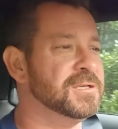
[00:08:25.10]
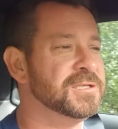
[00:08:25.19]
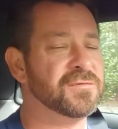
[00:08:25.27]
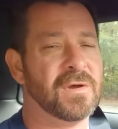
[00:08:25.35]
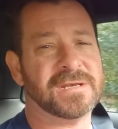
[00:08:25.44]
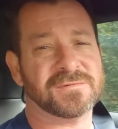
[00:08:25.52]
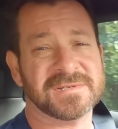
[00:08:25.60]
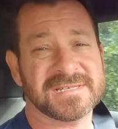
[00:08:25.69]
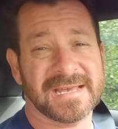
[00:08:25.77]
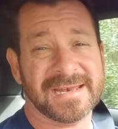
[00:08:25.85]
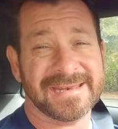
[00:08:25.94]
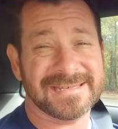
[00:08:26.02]
So as we
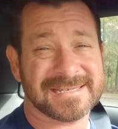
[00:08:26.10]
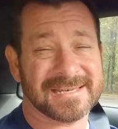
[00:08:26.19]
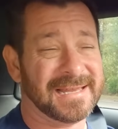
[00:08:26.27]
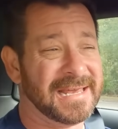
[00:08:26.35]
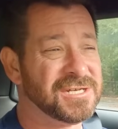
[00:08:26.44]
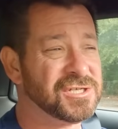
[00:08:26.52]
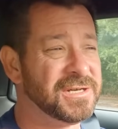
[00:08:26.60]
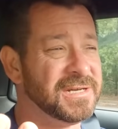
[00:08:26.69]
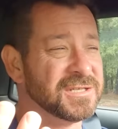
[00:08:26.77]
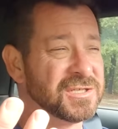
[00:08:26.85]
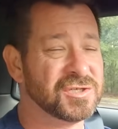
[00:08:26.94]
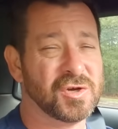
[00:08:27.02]
said, installation
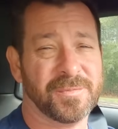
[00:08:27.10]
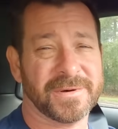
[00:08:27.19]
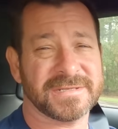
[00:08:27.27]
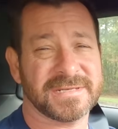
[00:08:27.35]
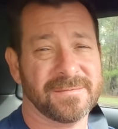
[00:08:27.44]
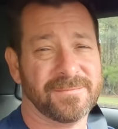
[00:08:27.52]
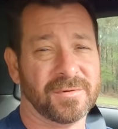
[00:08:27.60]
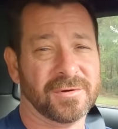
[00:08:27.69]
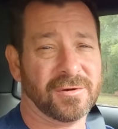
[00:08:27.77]
is super simple.